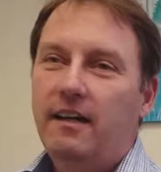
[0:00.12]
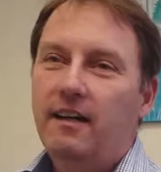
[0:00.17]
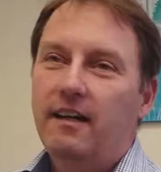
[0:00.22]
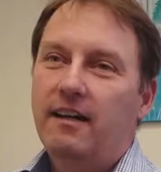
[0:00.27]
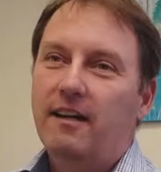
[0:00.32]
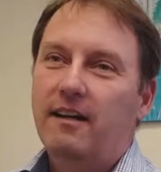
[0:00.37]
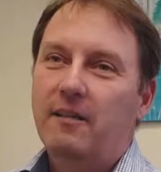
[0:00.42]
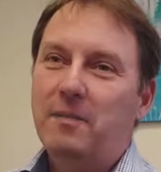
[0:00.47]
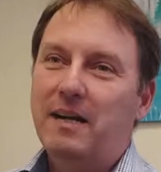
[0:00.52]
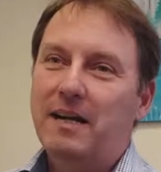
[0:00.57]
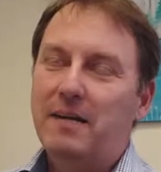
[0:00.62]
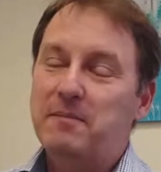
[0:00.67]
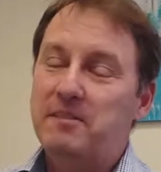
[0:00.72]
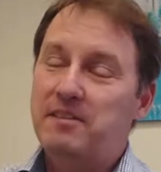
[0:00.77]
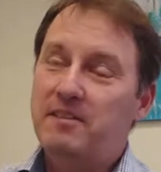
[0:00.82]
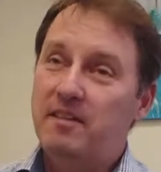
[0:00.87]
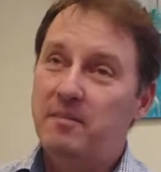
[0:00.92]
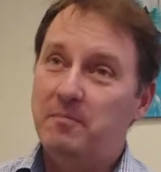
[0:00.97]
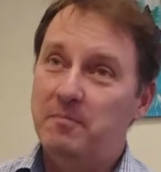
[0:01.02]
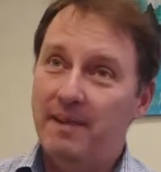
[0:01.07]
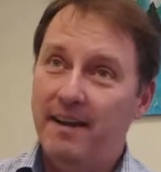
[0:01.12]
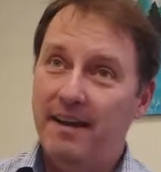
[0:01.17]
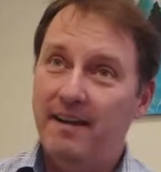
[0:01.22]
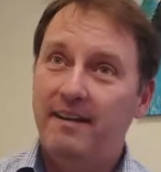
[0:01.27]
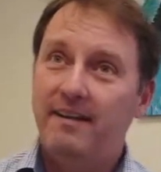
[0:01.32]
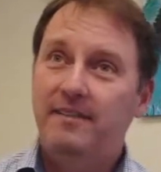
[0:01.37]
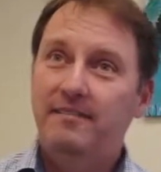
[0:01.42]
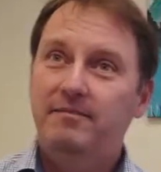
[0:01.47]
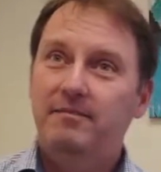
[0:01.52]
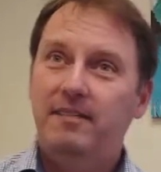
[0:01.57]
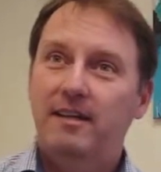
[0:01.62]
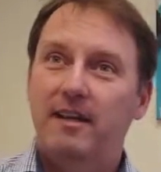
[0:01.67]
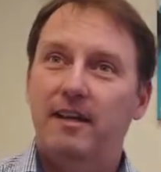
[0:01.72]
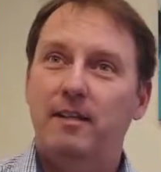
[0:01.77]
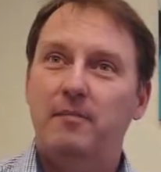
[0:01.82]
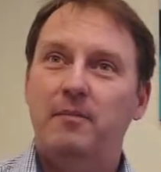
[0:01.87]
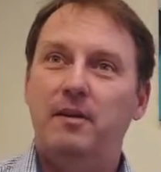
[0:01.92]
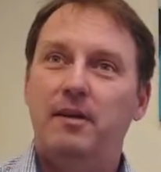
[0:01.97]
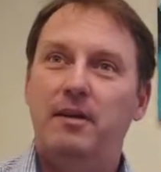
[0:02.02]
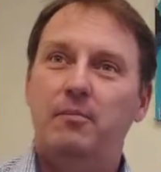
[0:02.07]
My name is Tim Manning.
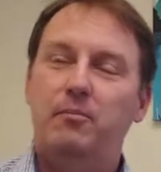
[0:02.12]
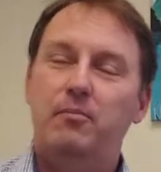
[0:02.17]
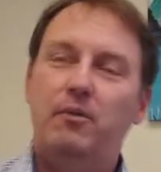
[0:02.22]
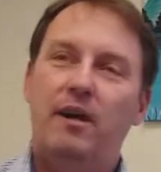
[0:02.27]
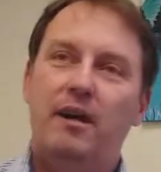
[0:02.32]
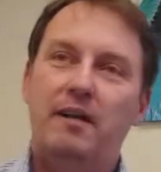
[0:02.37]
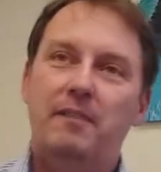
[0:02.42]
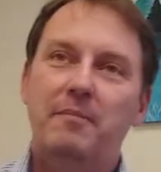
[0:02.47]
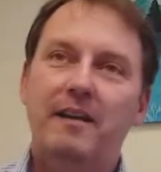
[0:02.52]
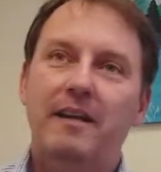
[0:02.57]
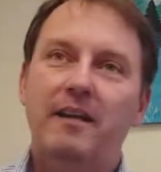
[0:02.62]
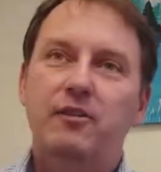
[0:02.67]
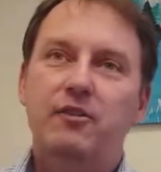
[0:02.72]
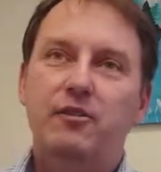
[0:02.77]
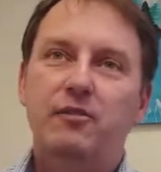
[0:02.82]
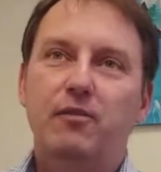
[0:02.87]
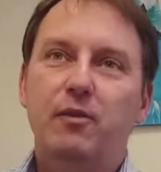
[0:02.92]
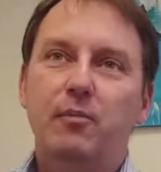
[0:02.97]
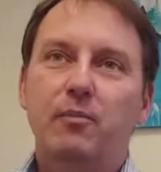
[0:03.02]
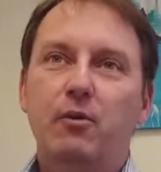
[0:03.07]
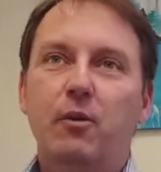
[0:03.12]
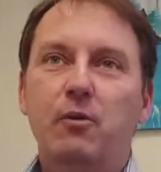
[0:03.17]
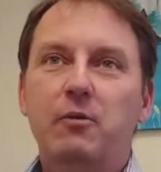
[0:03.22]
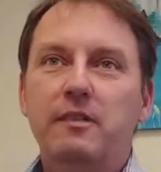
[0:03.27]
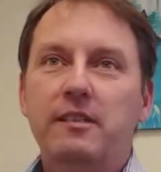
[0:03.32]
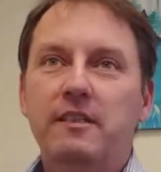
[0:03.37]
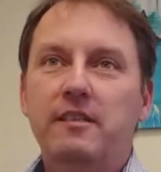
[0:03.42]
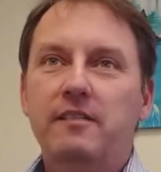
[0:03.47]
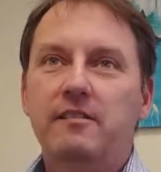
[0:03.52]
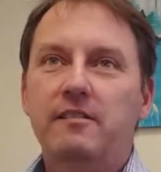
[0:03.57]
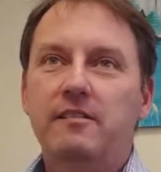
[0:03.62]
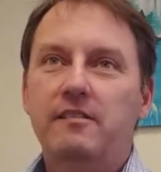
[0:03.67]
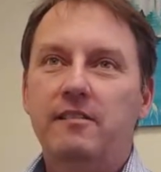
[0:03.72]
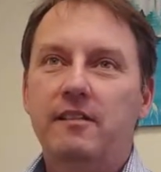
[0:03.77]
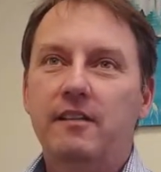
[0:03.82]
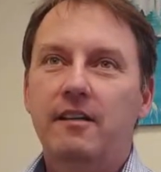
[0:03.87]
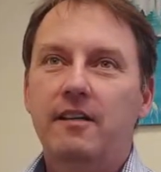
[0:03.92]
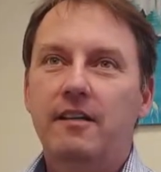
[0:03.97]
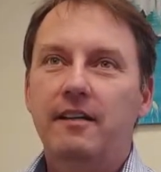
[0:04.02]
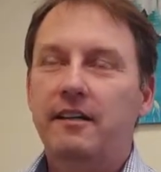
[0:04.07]
I'm the product manager for proteins
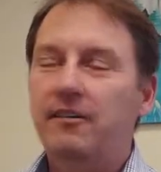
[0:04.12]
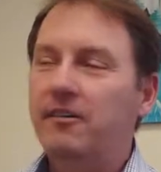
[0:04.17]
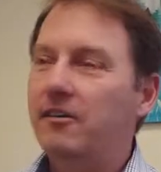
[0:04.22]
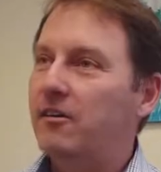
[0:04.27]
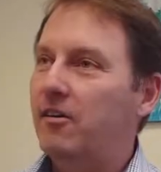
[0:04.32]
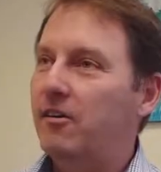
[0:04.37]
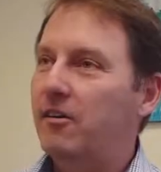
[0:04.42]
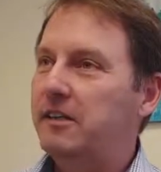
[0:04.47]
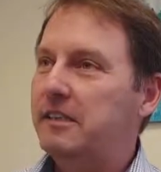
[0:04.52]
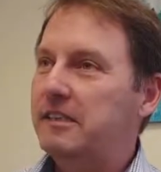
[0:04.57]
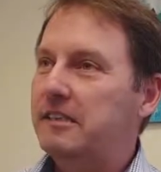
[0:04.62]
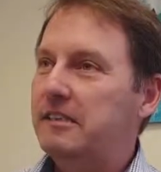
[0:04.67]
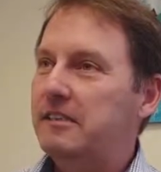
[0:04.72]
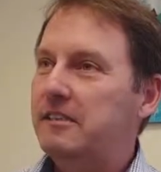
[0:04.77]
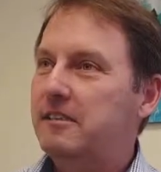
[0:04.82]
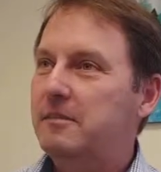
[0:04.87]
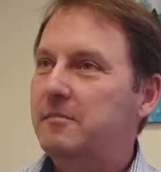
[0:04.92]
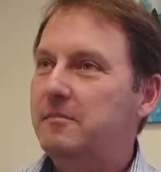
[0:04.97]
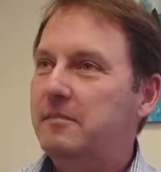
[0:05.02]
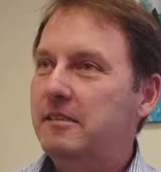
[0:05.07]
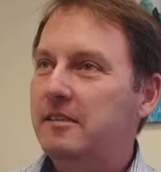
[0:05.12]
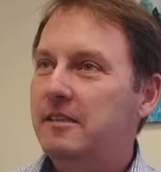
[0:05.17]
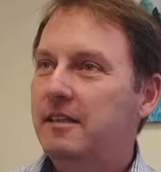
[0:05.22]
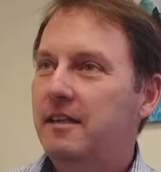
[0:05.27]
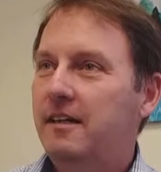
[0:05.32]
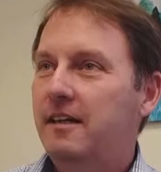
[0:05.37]
here at R&D Systems.